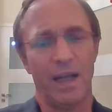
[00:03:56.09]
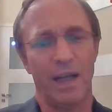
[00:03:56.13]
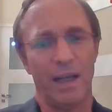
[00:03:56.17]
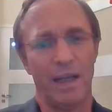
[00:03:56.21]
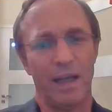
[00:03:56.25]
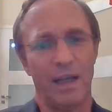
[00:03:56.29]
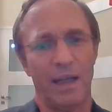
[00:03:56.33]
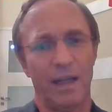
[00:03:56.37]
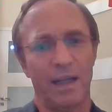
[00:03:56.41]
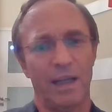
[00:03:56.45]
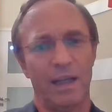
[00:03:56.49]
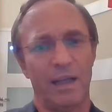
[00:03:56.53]

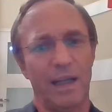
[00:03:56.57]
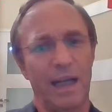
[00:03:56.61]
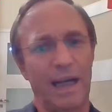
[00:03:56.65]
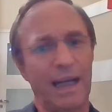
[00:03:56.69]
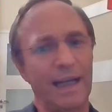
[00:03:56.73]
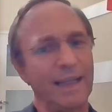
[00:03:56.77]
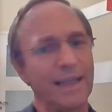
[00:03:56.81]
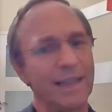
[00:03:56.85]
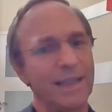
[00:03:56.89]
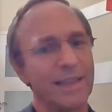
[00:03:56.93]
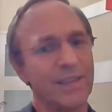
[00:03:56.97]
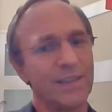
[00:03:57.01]
in
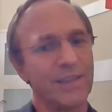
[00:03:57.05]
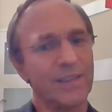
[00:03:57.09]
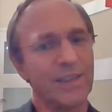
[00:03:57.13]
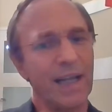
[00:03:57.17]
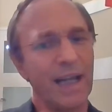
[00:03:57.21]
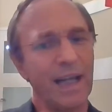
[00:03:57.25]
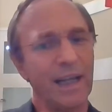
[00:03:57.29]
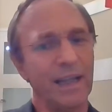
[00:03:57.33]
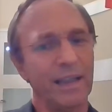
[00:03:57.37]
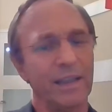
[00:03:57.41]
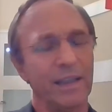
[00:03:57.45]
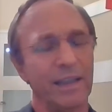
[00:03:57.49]

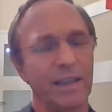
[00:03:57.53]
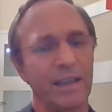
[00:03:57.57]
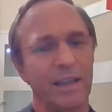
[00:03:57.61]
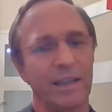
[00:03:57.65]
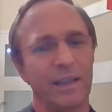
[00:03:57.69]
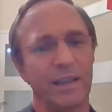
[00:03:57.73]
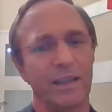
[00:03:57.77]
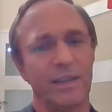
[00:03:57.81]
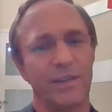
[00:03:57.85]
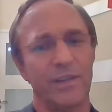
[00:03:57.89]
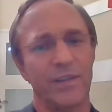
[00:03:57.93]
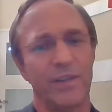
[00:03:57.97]

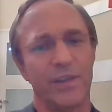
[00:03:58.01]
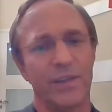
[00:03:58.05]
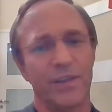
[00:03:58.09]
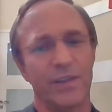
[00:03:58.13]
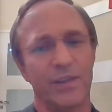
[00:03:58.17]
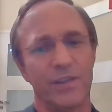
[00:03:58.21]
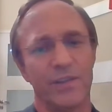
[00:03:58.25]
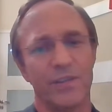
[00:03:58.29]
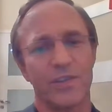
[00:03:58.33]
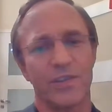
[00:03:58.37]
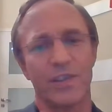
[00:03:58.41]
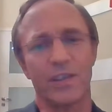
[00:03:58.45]
understanding
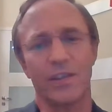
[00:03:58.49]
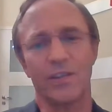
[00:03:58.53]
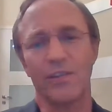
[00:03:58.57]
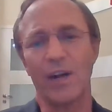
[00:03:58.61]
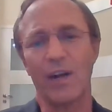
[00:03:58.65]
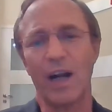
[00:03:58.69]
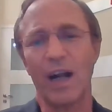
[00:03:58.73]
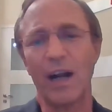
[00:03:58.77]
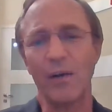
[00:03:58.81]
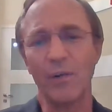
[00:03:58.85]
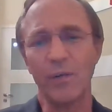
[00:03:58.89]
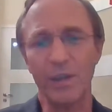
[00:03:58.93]
the
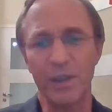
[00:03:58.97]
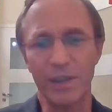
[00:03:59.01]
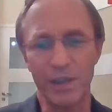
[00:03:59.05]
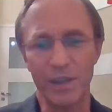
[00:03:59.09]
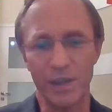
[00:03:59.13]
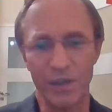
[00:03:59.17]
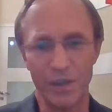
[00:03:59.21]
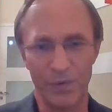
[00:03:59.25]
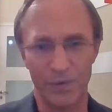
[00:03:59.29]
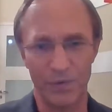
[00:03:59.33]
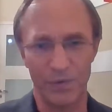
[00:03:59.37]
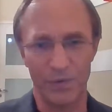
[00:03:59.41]
surrounding
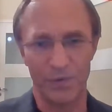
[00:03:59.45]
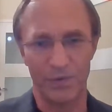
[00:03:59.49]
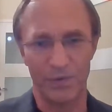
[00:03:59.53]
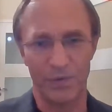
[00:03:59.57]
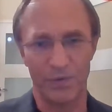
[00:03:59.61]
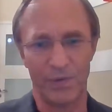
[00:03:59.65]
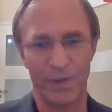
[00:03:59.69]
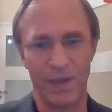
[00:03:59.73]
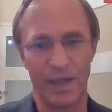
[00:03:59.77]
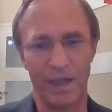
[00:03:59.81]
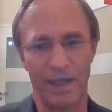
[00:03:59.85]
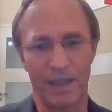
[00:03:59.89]
you
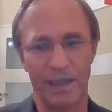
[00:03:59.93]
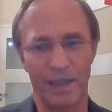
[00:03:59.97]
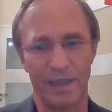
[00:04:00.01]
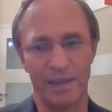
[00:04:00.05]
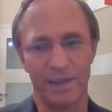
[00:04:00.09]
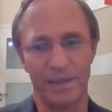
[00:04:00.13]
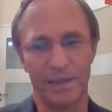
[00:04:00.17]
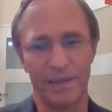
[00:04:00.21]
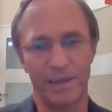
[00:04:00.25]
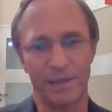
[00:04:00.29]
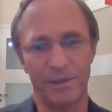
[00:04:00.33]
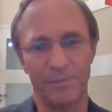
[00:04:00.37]

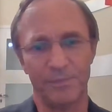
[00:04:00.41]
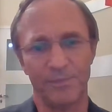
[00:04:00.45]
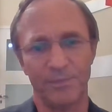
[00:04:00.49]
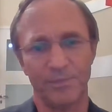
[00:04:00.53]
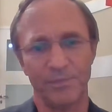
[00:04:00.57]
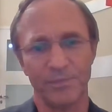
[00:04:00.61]
reality?